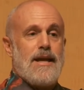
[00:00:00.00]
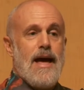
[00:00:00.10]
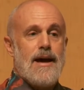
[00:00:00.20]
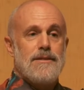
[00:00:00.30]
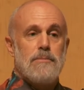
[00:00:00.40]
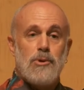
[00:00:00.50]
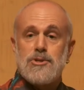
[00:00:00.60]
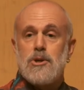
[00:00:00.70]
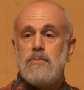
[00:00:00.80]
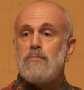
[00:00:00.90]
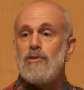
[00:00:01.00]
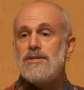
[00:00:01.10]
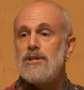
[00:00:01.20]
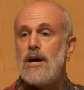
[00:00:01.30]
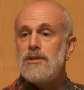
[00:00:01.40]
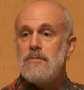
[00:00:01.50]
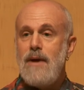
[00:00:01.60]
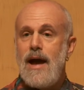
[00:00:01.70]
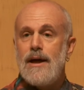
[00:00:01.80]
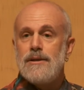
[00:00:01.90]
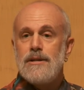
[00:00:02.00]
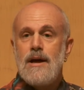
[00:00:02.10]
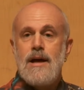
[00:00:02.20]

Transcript: and the books could be printed on demand.